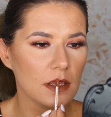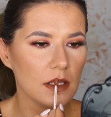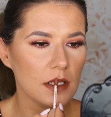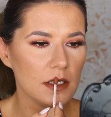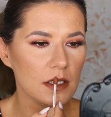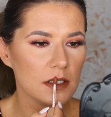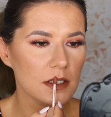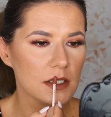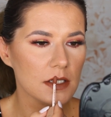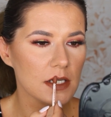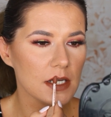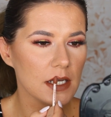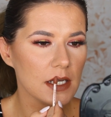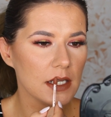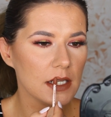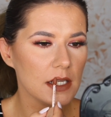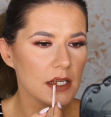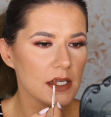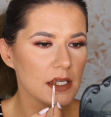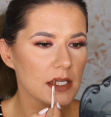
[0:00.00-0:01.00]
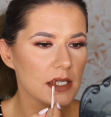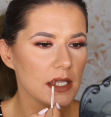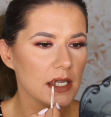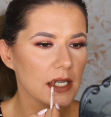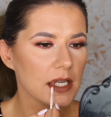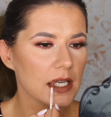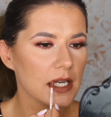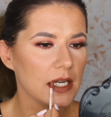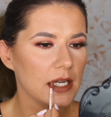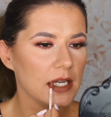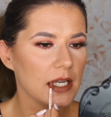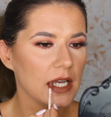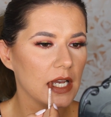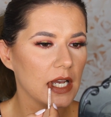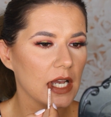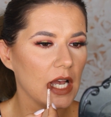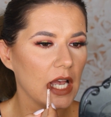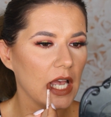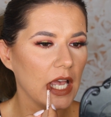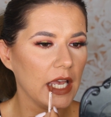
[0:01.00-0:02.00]
This shade is like I
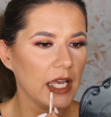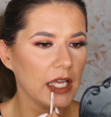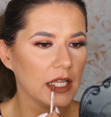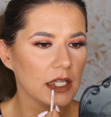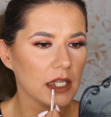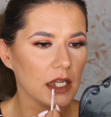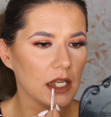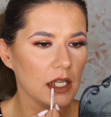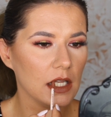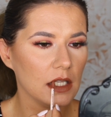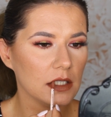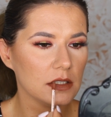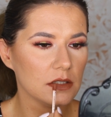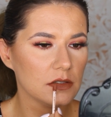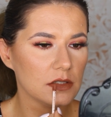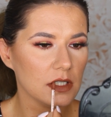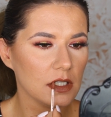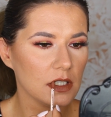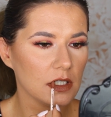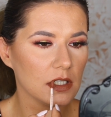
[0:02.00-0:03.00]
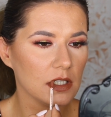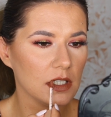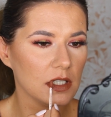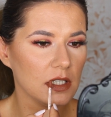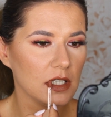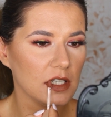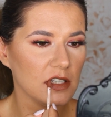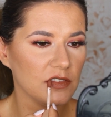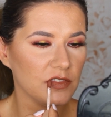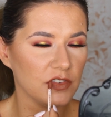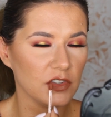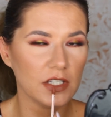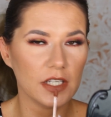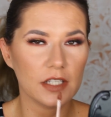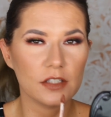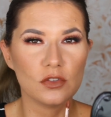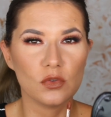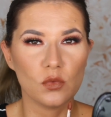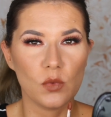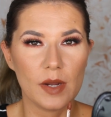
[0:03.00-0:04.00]
ate a lot of chocolate and
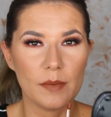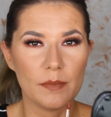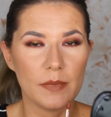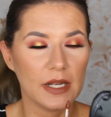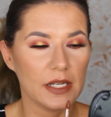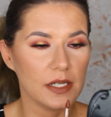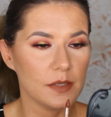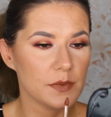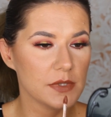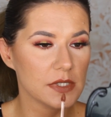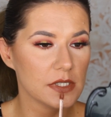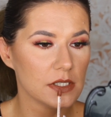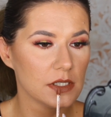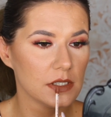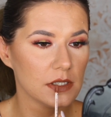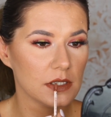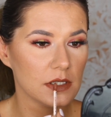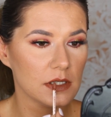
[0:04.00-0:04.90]
forgot to wipe my lips.